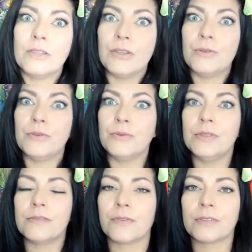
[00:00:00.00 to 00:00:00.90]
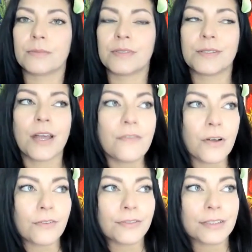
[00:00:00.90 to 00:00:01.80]
news for some stuff,
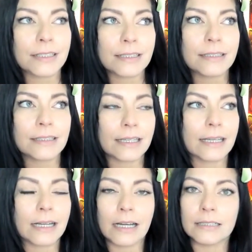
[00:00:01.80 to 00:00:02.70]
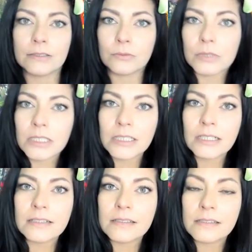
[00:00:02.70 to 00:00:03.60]
hopefully, that I got in the
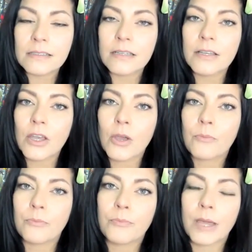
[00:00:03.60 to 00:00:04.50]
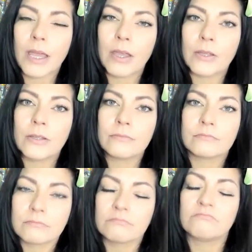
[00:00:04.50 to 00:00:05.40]
works, but
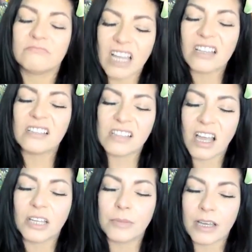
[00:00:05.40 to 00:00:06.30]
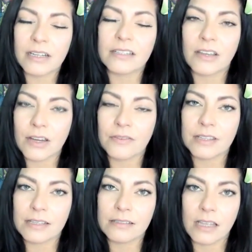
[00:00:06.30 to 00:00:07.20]
not going to talk about it until
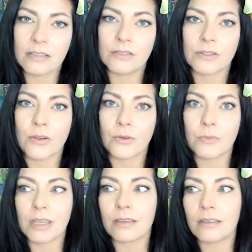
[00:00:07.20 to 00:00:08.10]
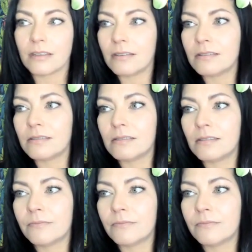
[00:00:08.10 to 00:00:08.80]
everything's set in stone, because